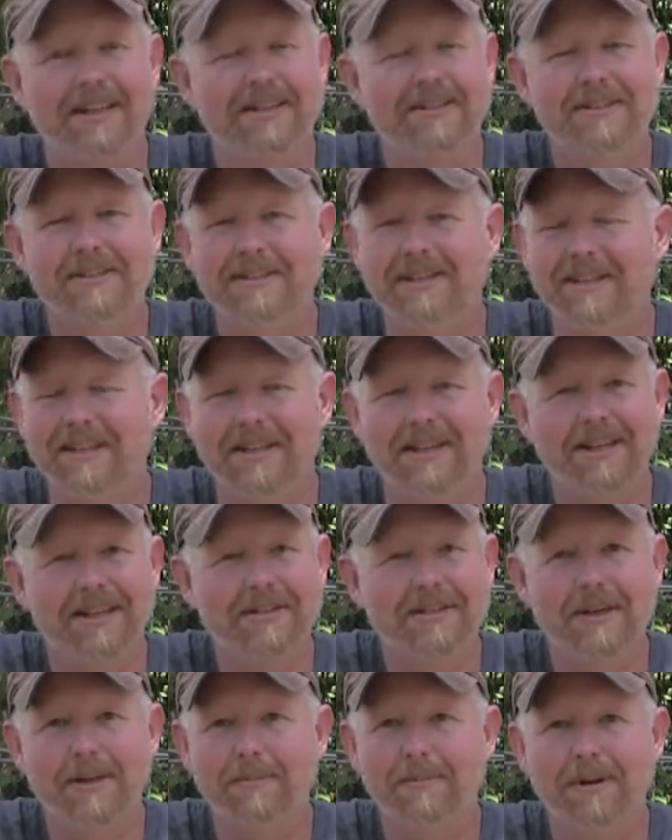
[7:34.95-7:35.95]
it's
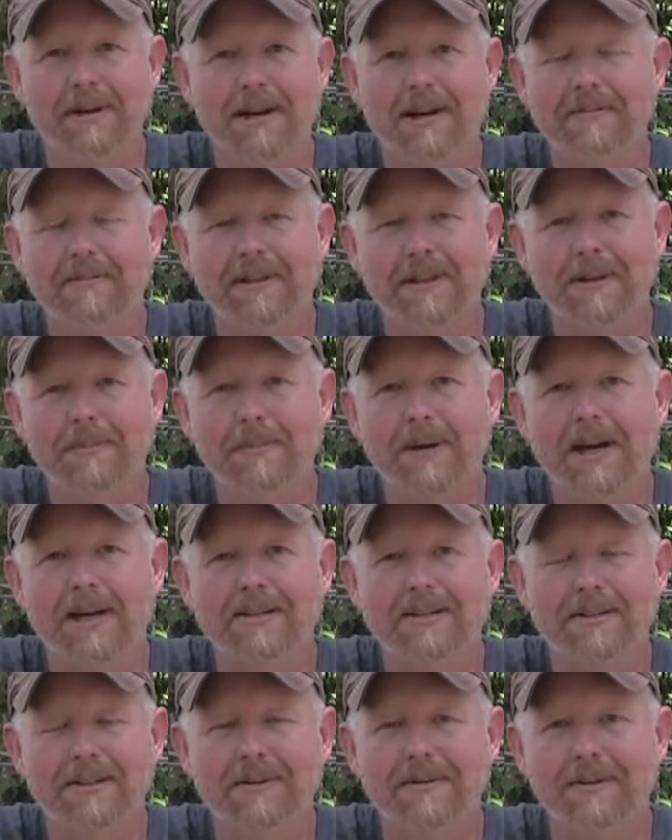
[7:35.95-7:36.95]
going to bring everything
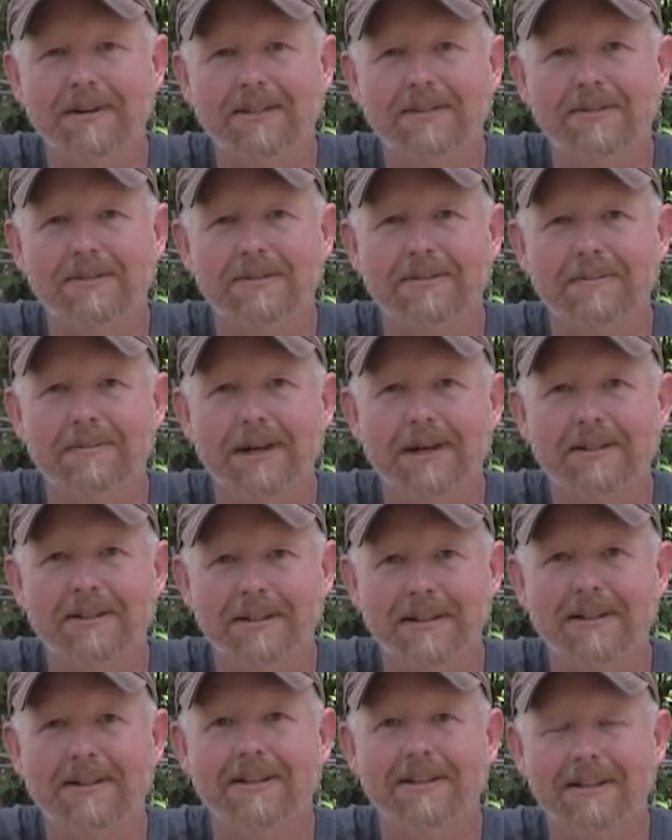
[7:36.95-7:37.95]
back to the original, back
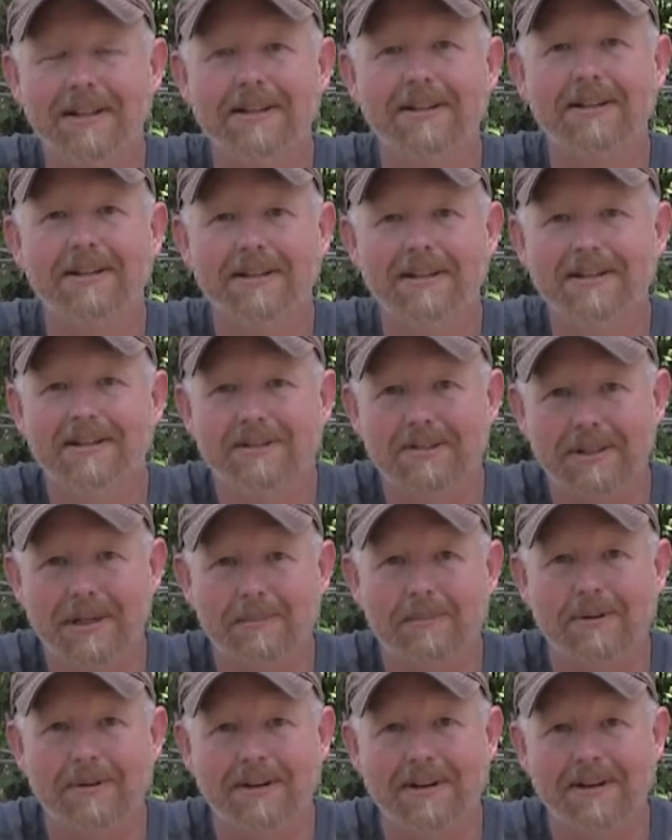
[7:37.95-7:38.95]
to the intended
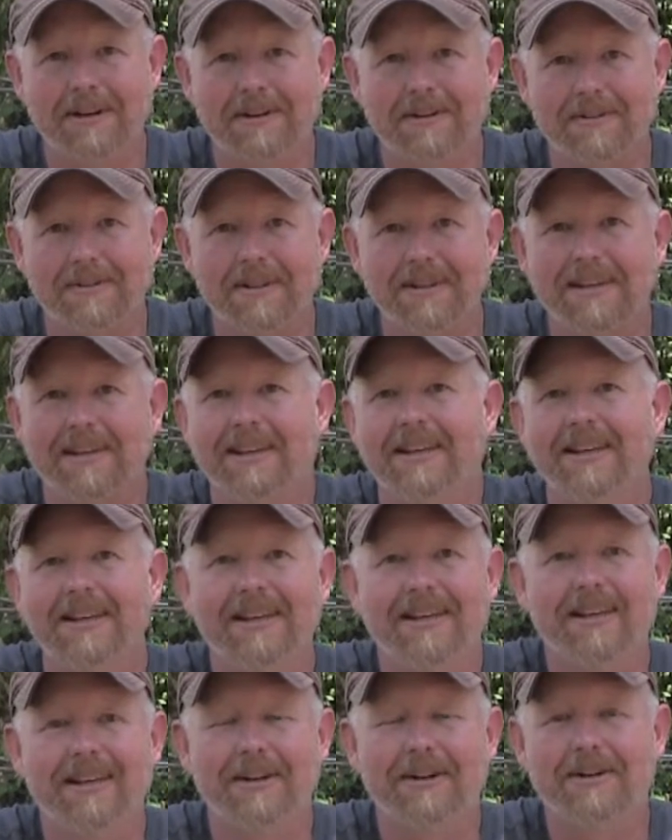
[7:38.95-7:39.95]
Shepherd dog.
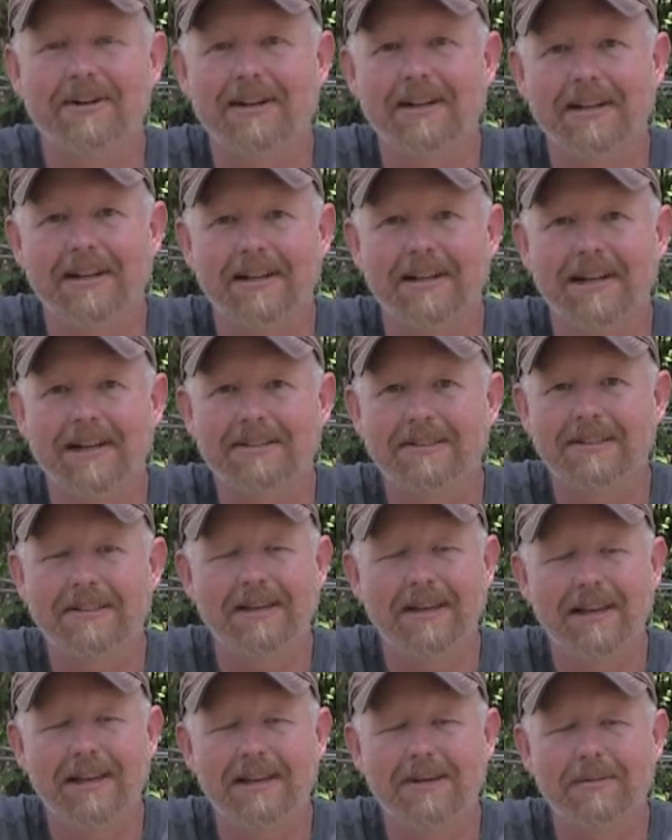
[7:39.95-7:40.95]
You know, and that's
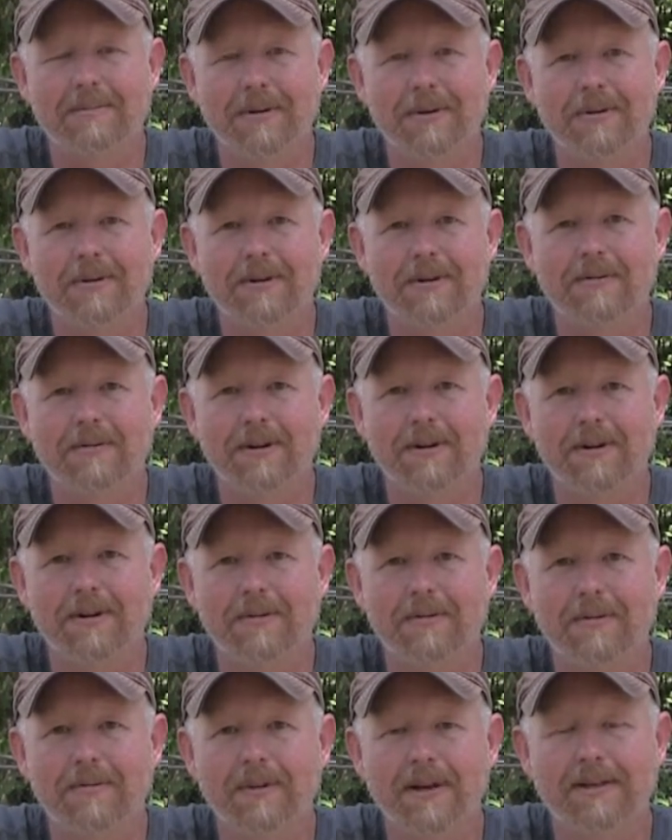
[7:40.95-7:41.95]
the key component of it
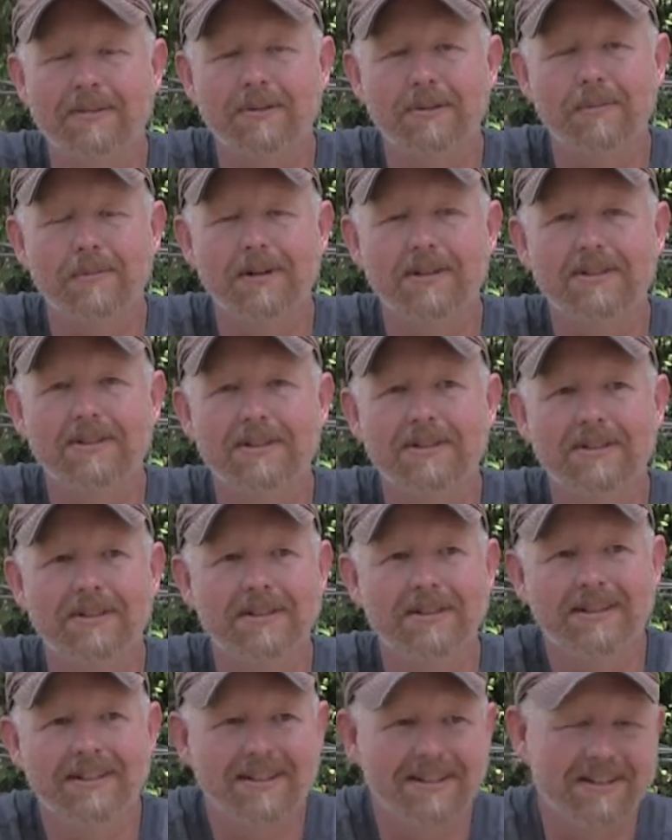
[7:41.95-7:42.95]
all. We've had so much
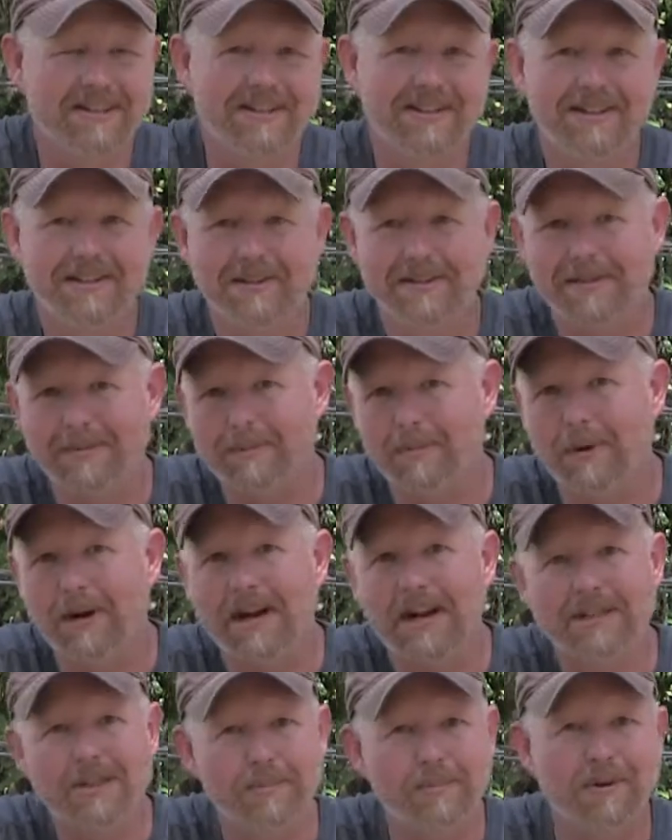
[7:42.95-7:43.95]

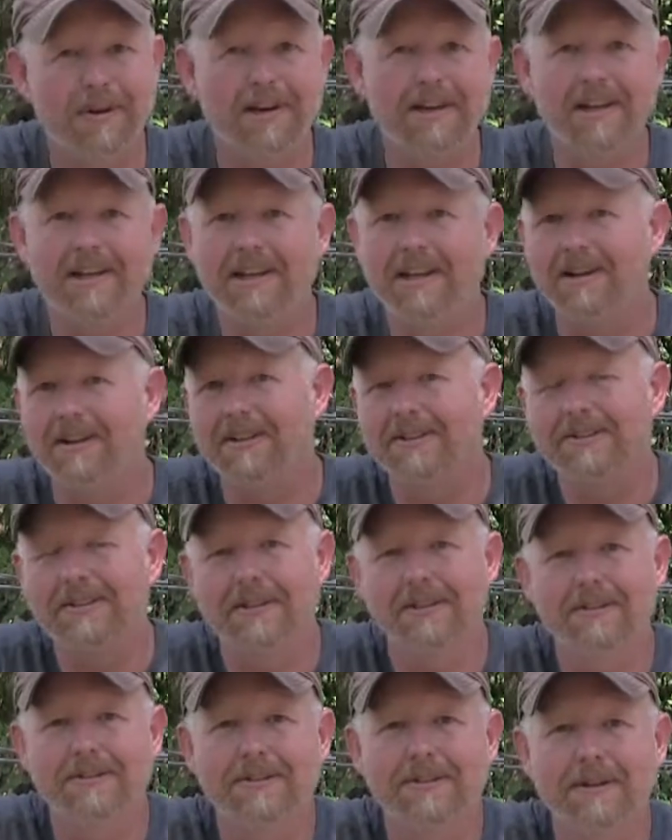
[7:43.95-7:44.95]
branch breeding and all this
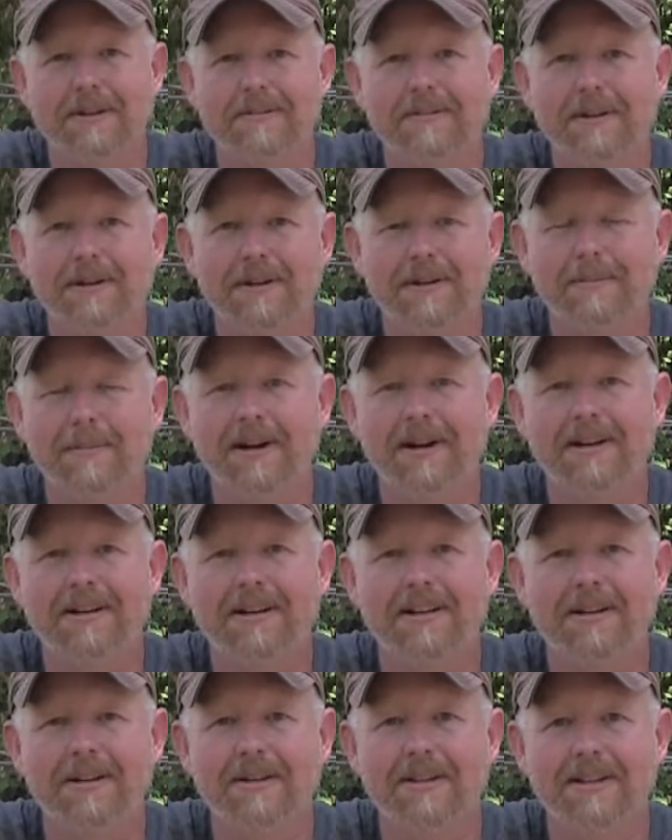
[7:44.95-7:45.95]
other stuff here in
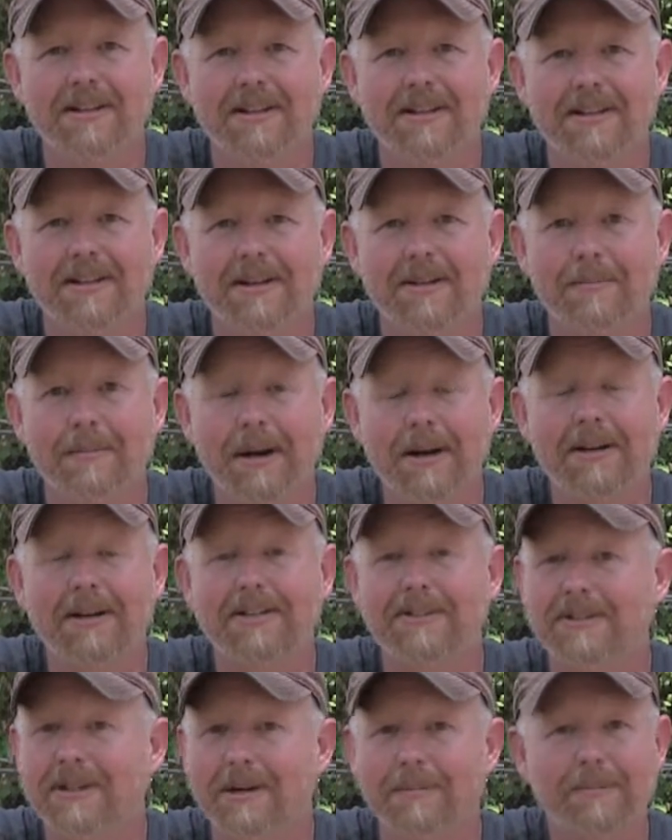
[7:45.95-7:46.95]
America that the
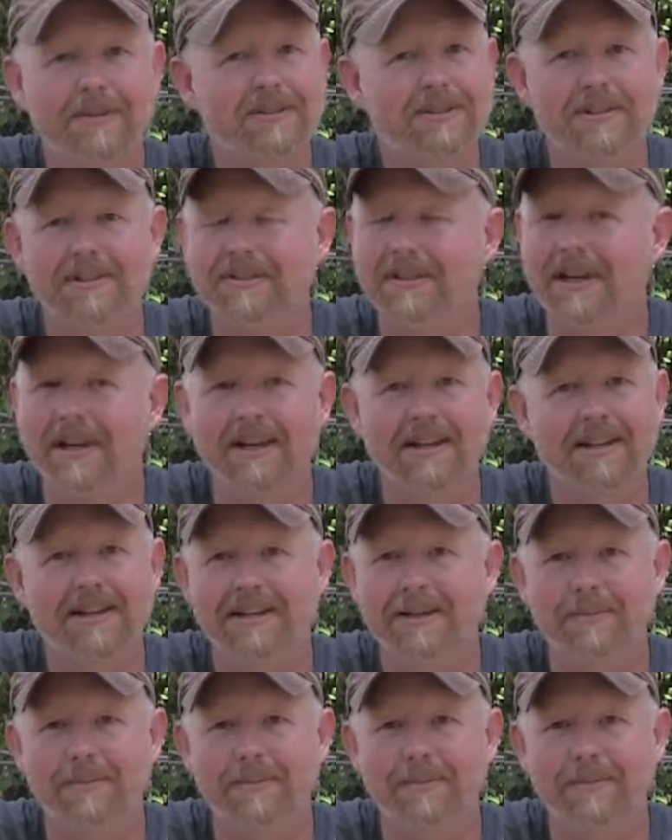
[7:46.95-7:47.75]
American Shepherds just can't